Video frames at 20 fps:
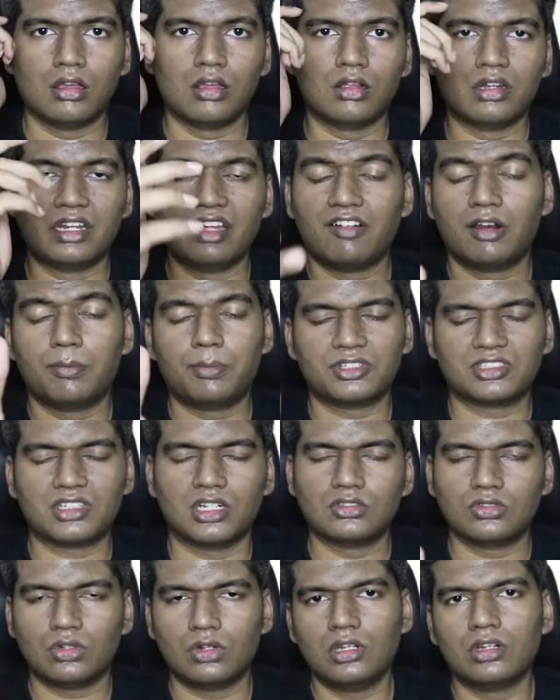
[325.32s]
developers
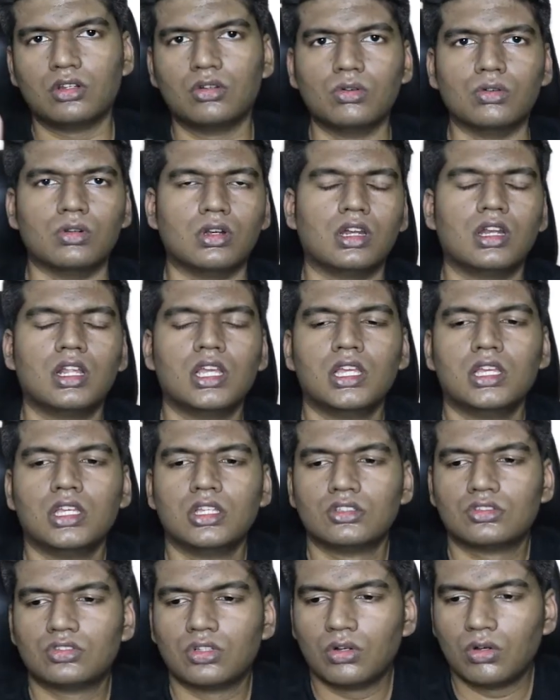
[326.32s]
console in Google.
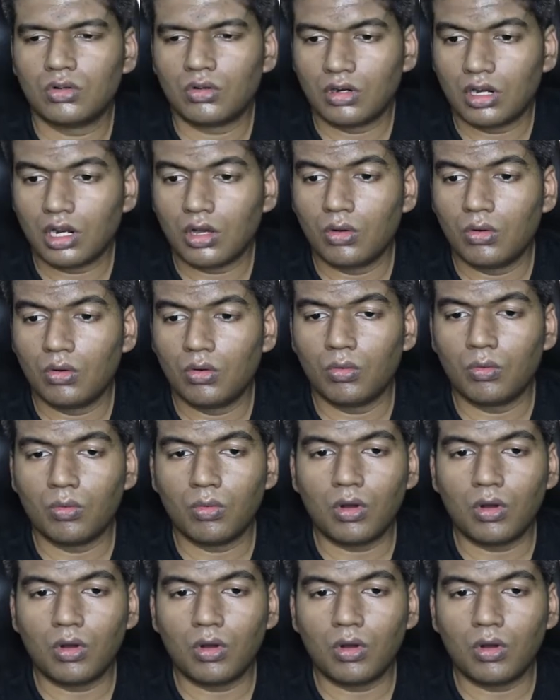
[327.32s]
So now